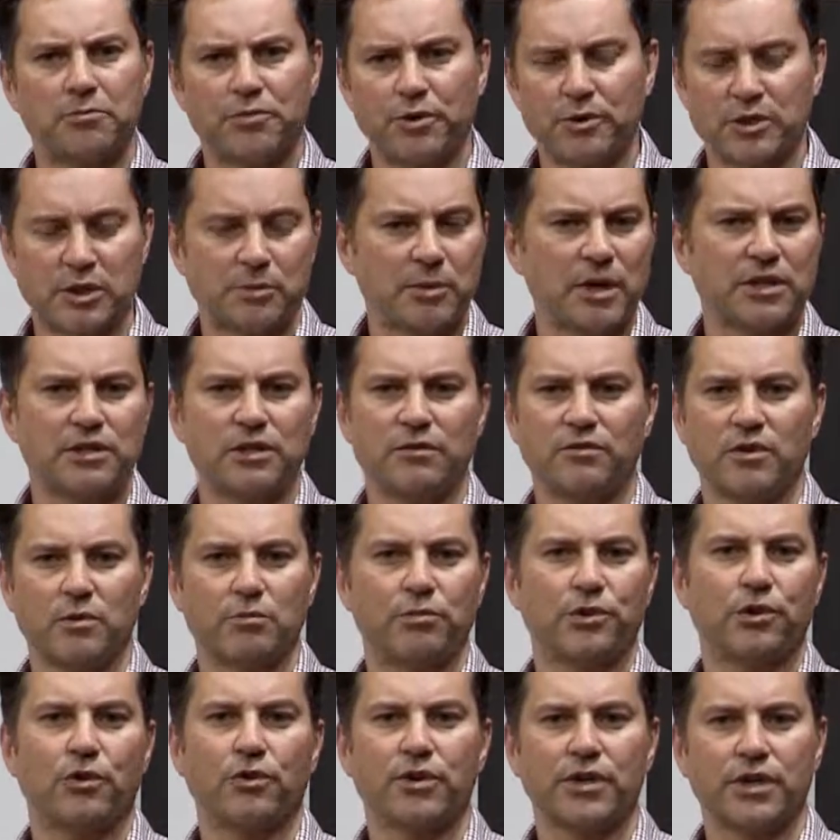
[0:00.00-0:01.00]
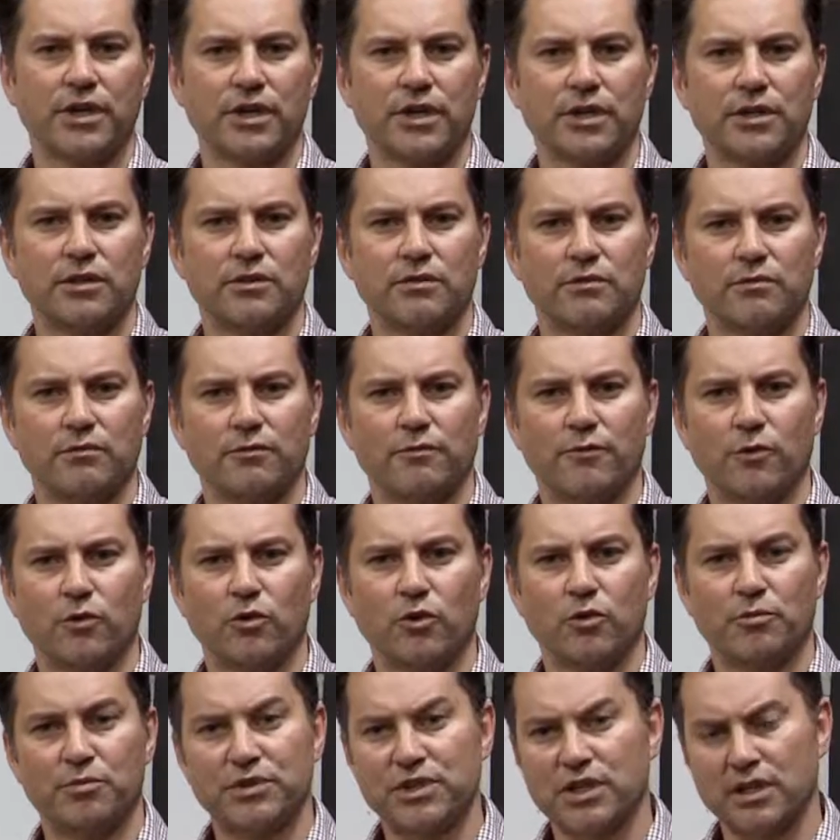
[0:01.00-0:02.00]
prospective employee
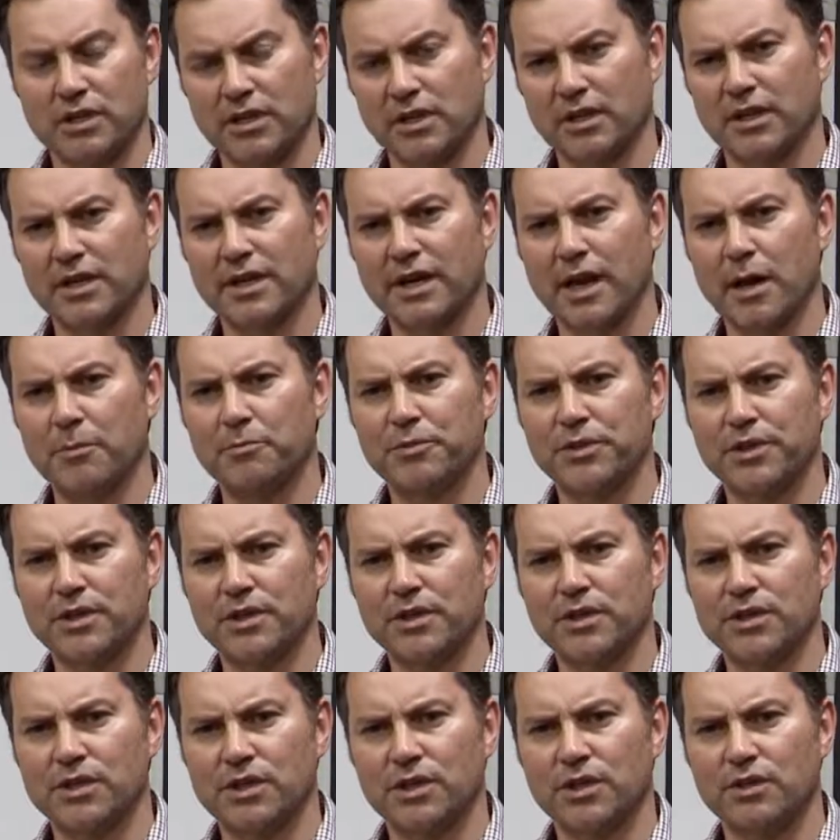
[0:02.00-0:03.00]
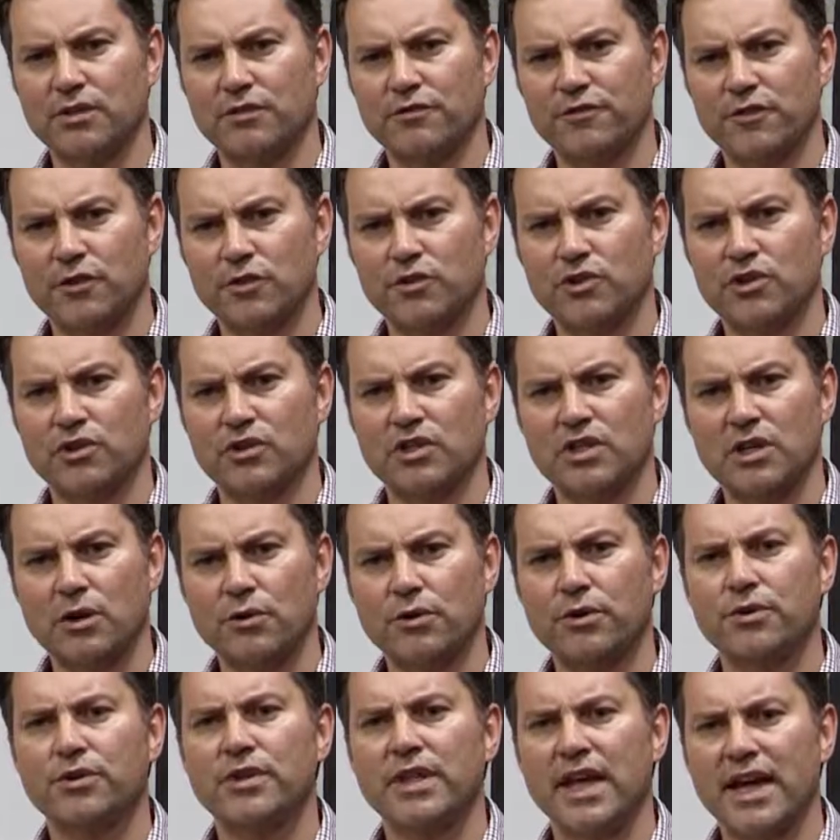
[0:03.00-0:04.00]
for particular companies in the future.
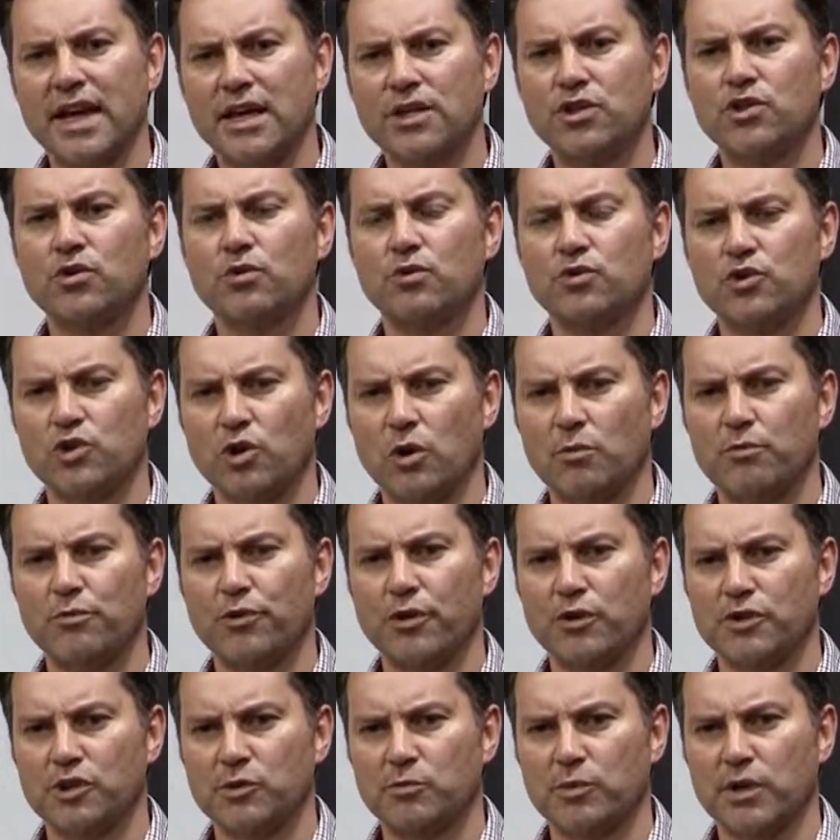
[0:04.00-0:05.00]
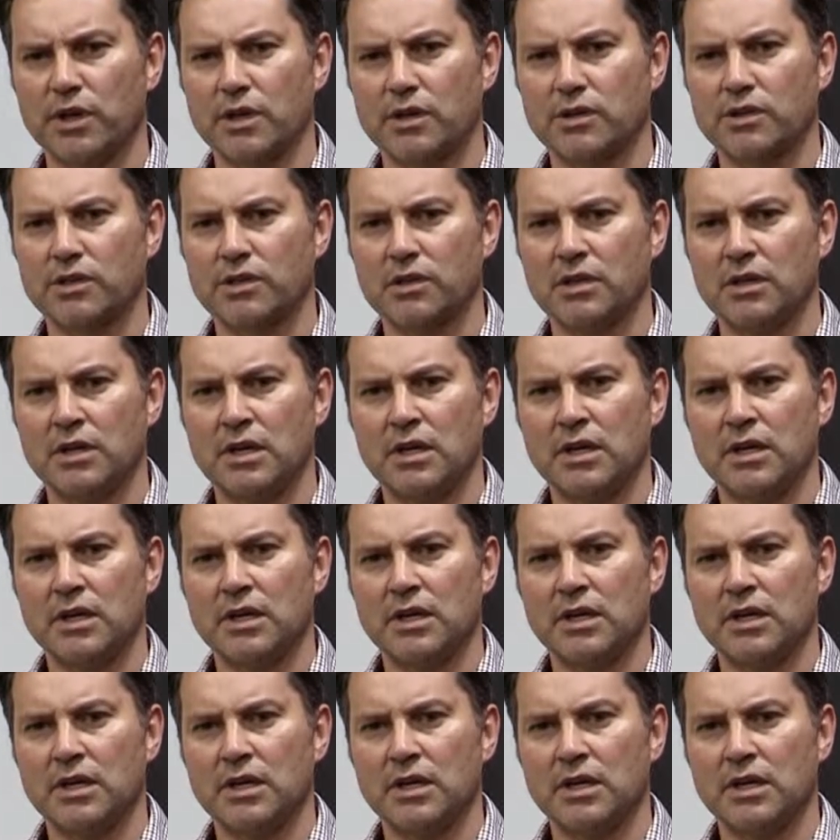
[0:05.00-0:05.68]
So it will enhance your job prospects.